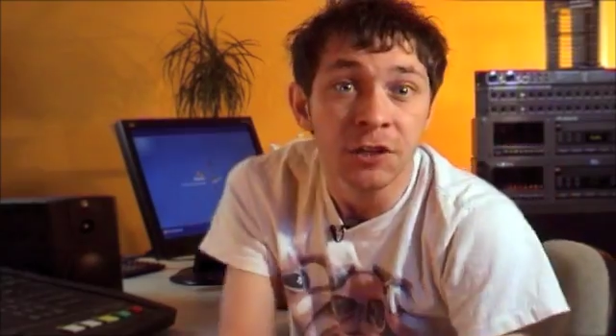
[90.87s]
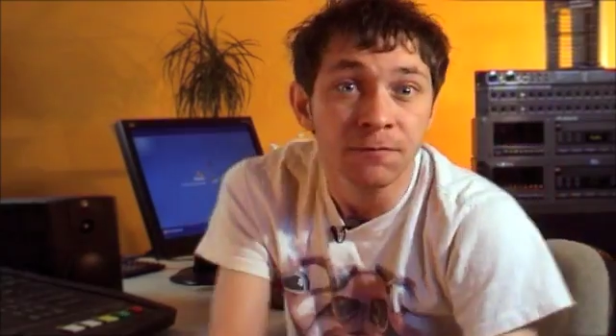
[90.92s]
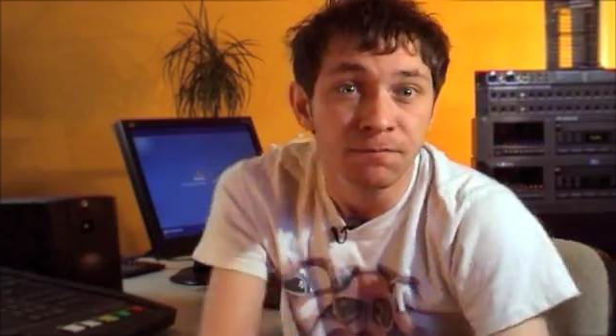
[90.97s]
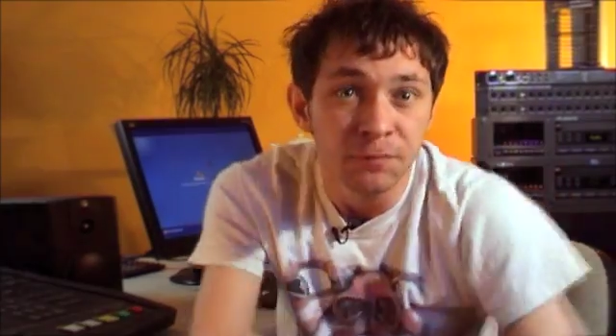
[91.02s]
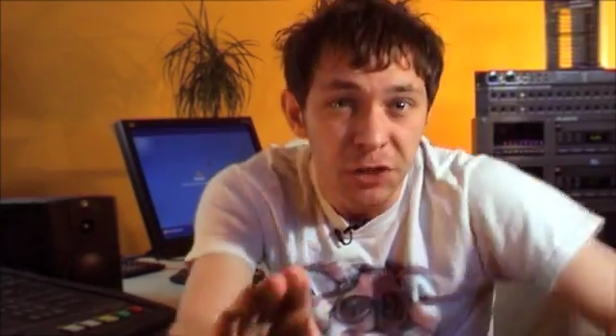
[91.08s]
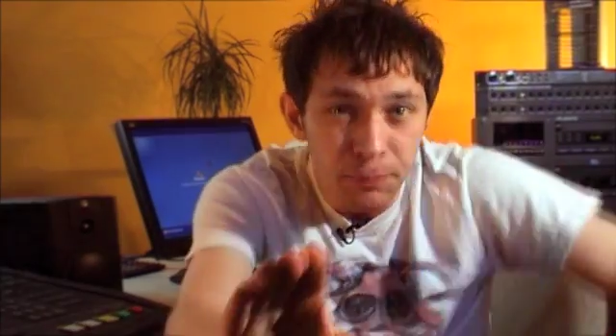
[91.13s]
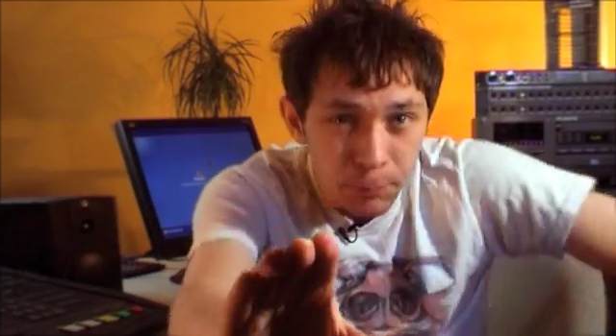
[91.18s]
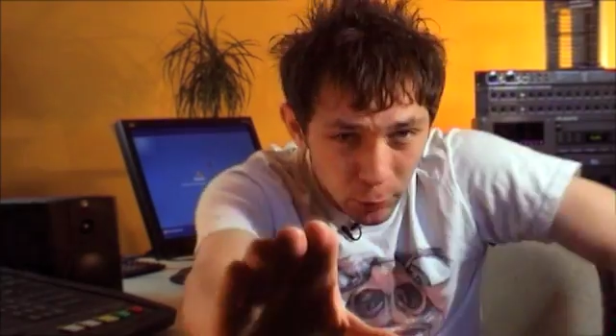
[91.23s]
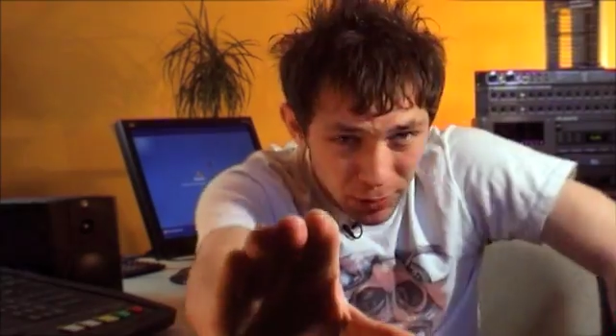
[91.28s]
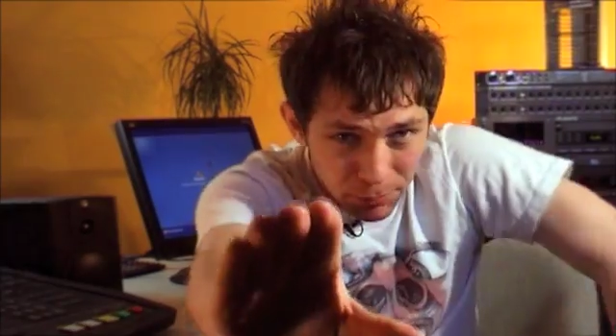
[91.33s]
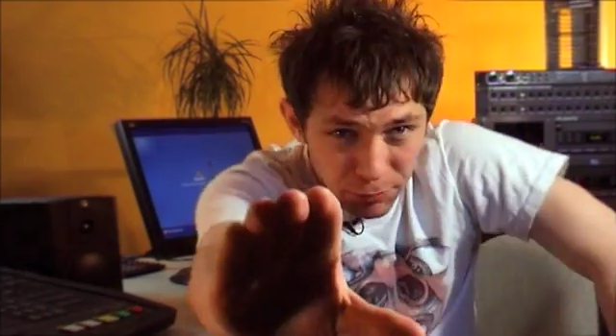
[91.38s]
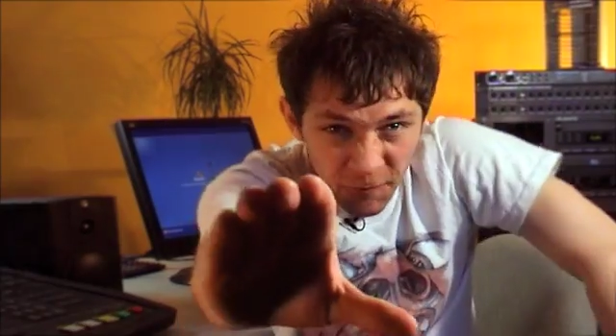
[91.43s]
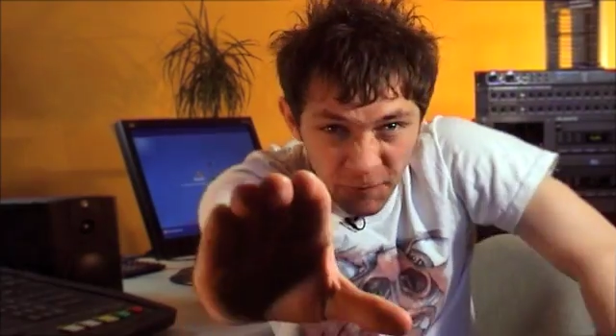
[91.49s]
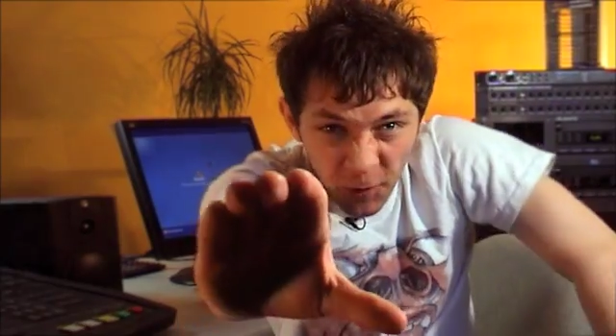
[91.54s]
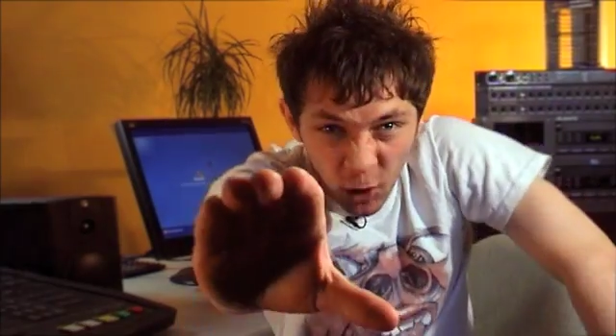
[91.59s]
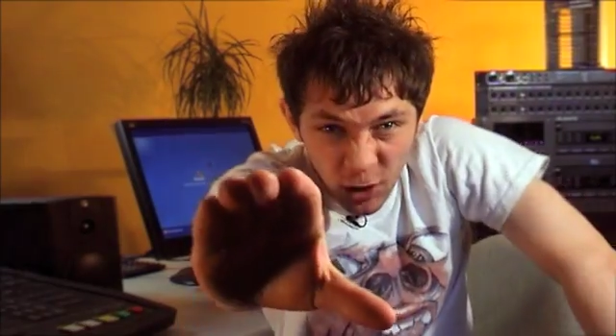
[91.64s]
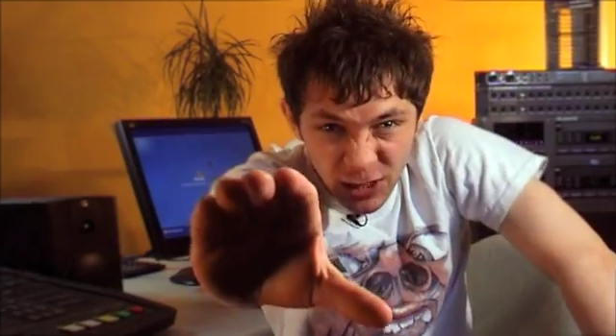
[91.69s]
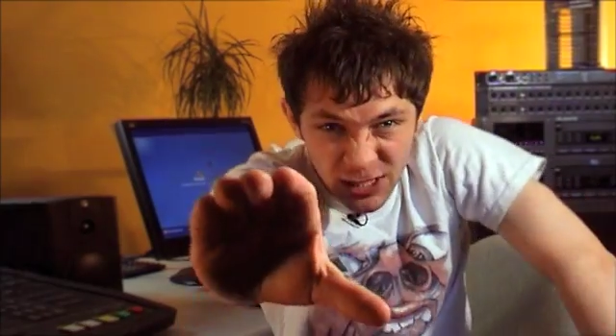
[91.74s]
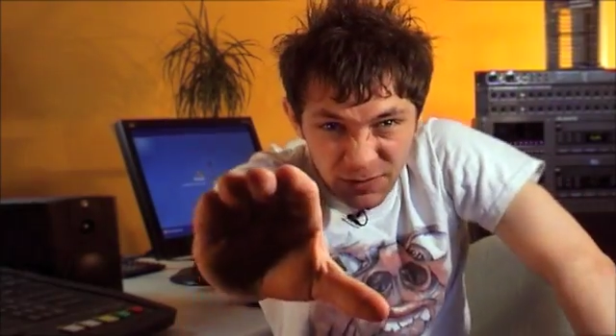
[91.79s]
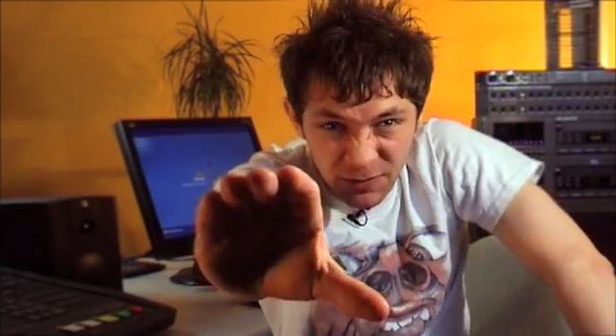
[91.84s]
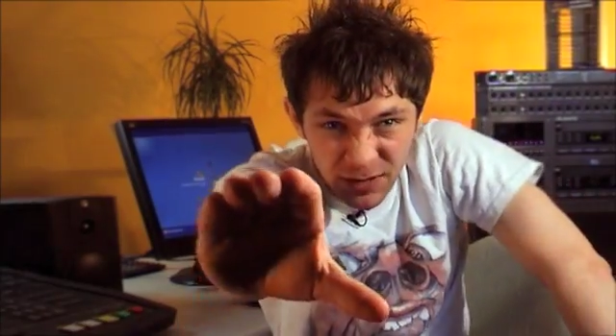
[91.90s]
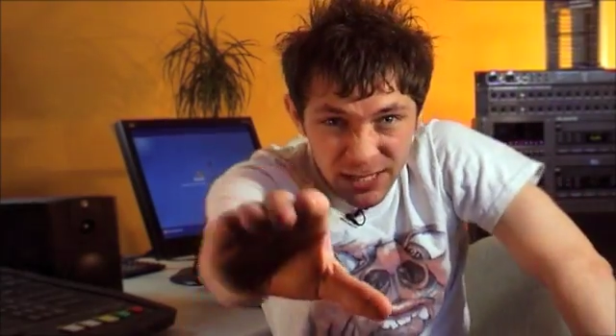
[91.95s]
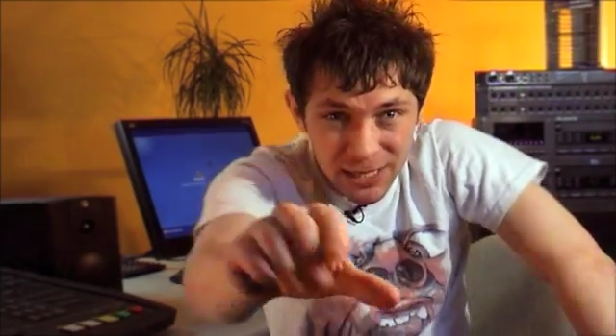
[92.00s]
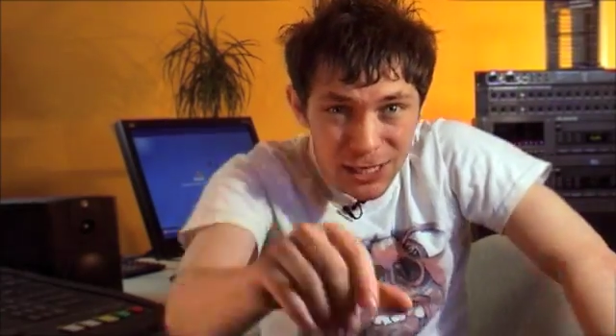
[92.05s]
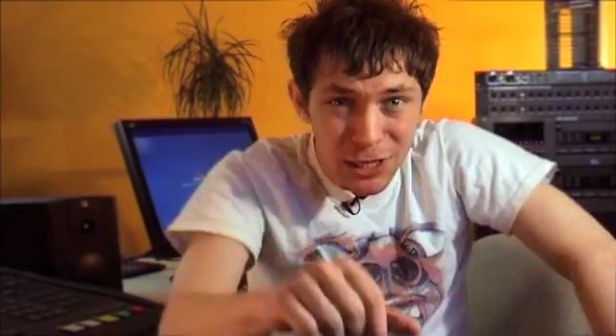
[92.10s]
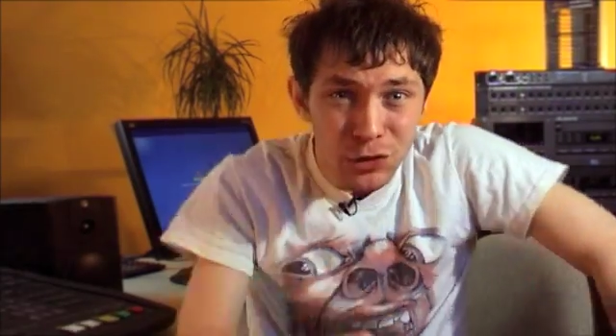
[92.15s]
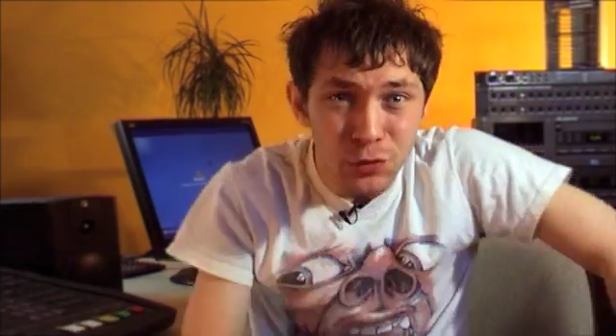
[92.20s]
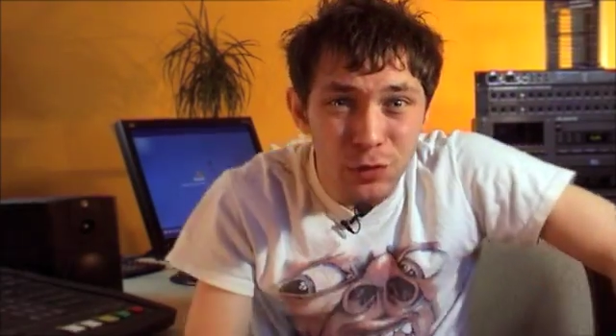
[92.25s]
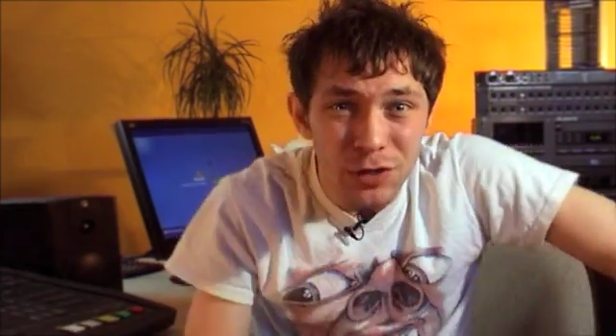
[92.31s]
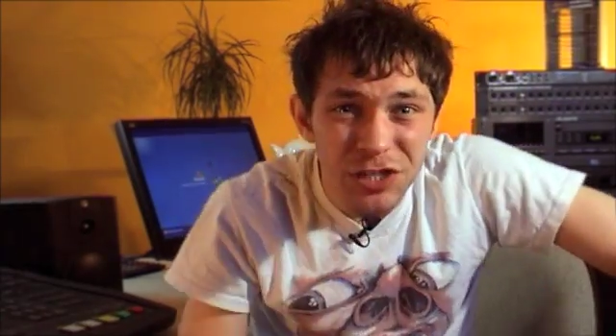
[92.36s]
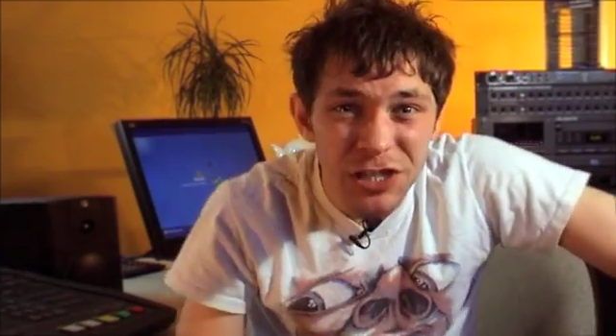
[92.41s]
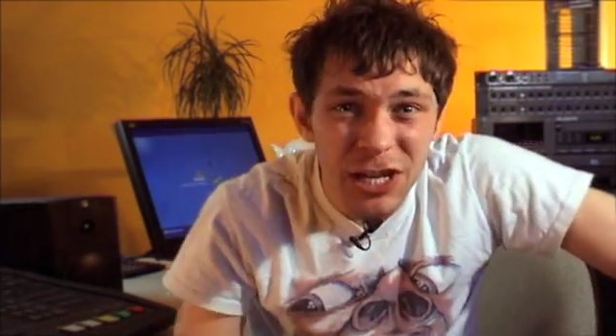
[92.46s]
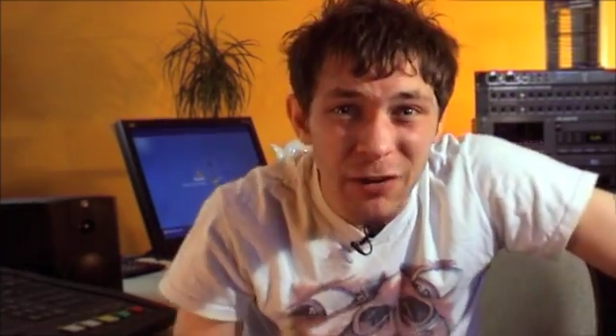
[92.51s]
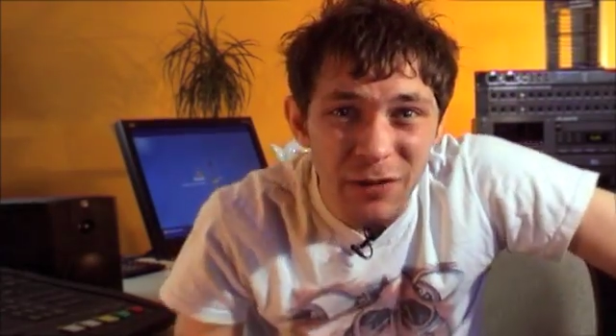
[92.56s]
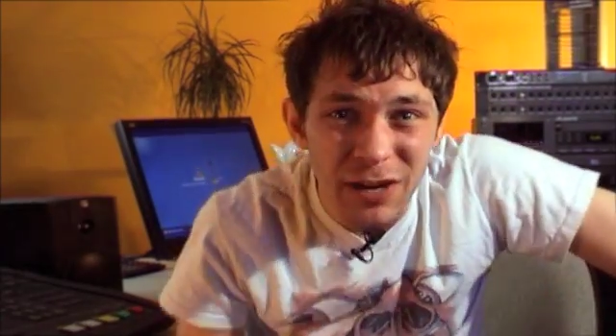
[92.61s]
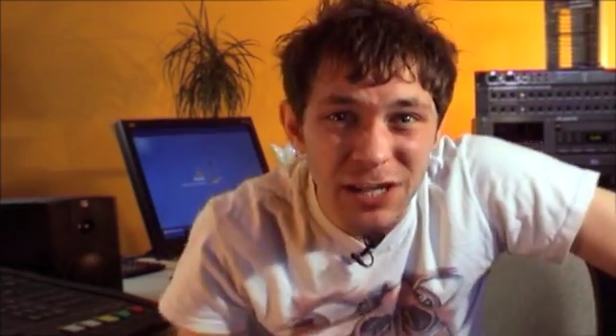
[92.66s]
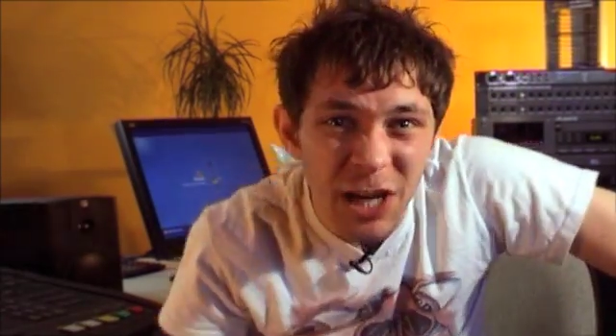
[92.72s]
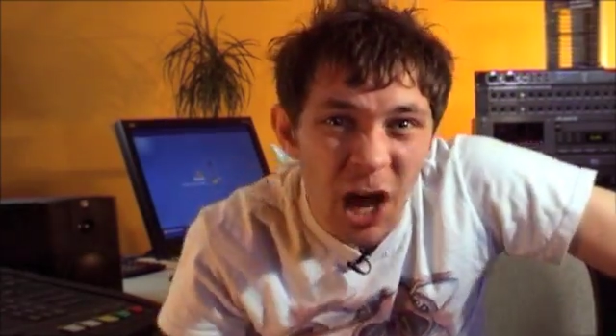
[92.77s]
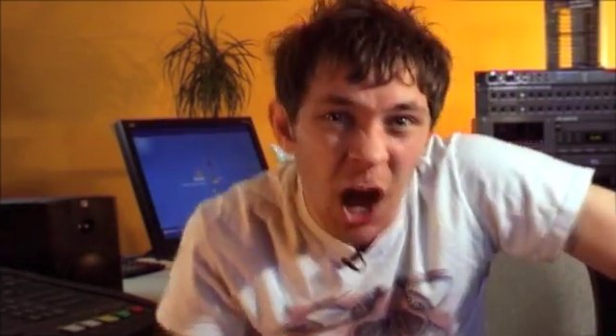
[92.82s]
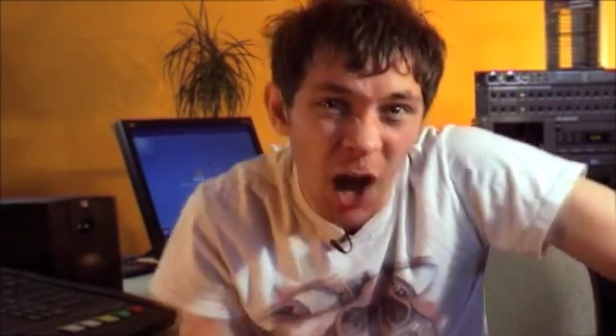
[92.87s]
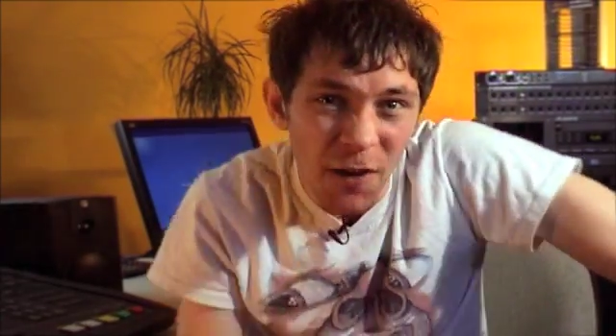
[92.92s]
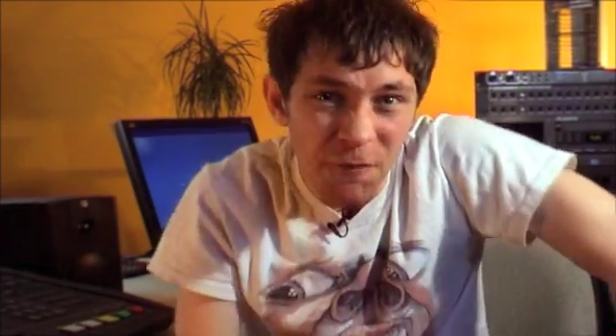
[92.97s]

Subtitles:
She pointed provocatively to a series